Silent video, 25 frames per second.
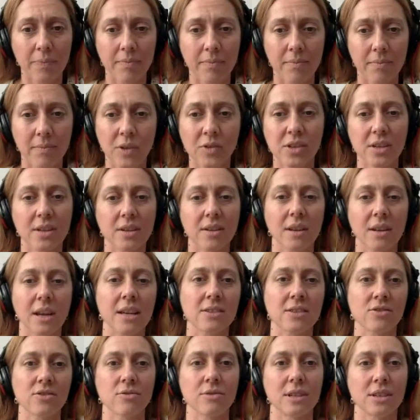music
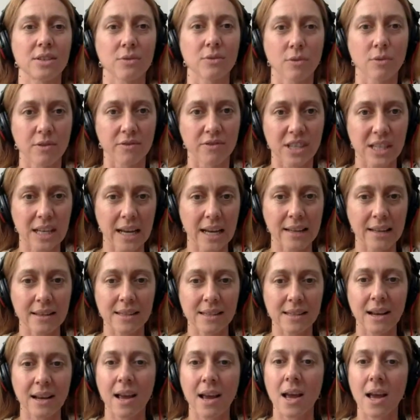history sort of
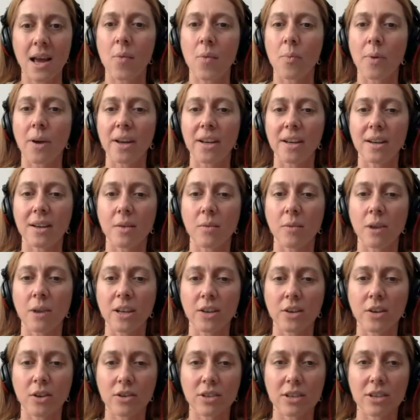sense, but when
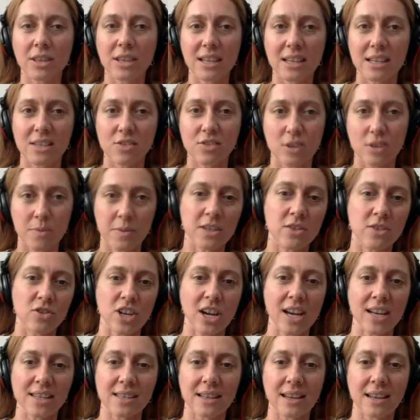you go to these gypsy
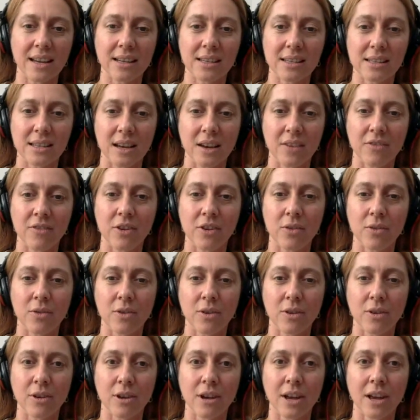jazz things, if
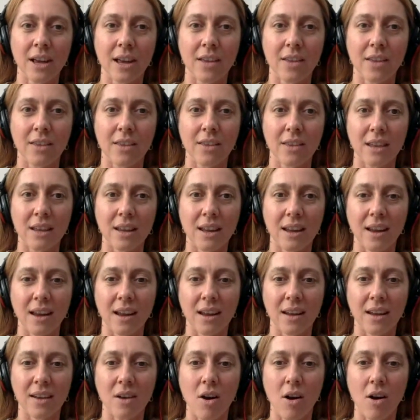you're thinking
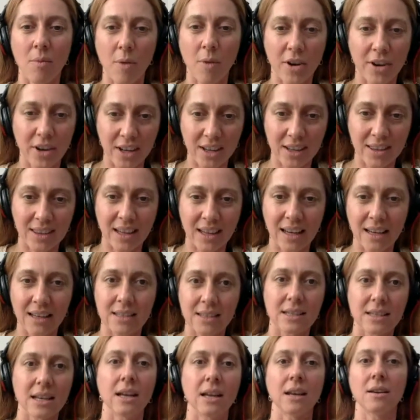in harmonic
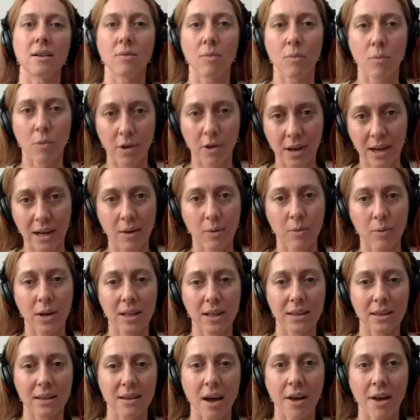things, in working
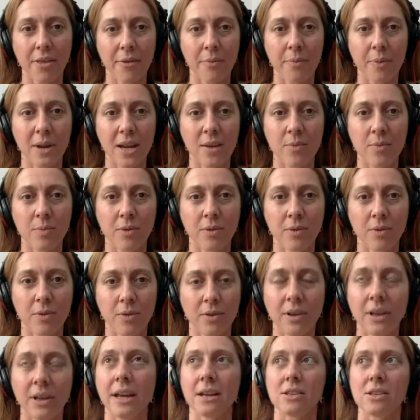with other
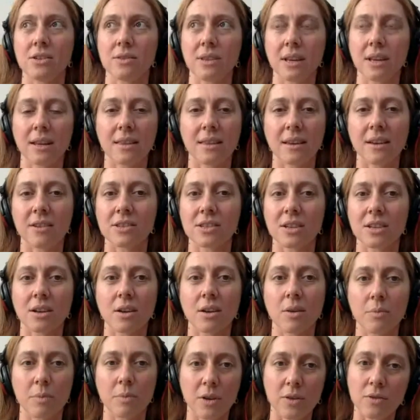people, do you think there's a
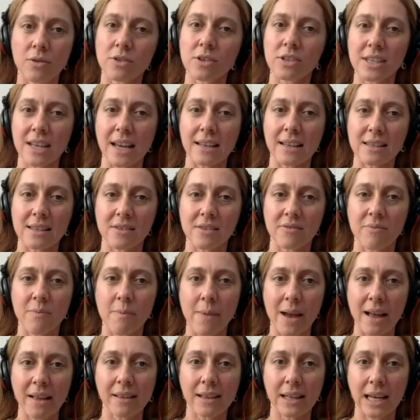communal sense of
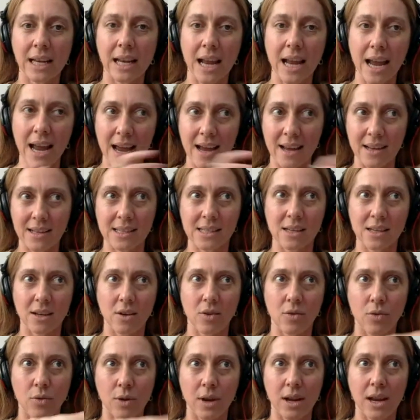melody as
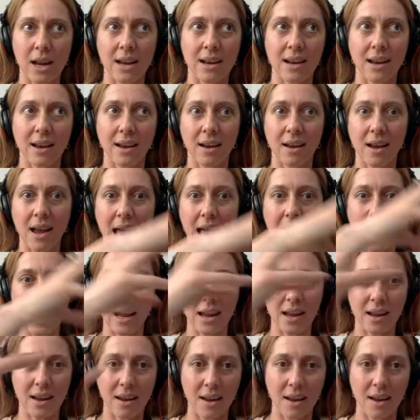creating
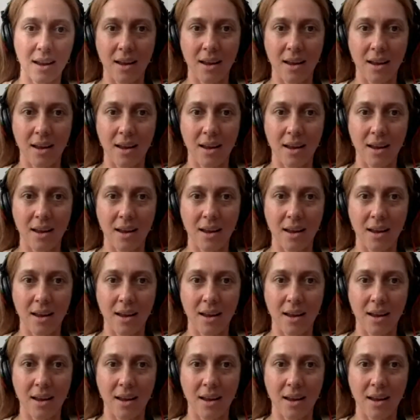a